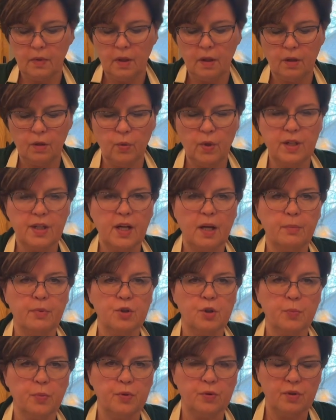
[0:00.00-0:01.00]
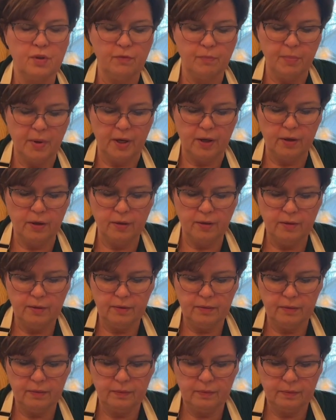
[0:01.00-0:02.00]
3 tablespoons of butter.
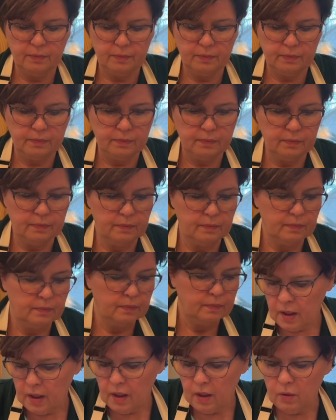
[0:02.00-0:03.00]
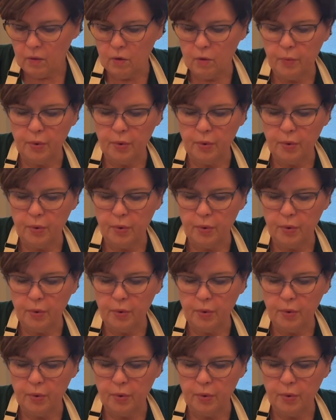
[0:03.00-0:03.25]
We'll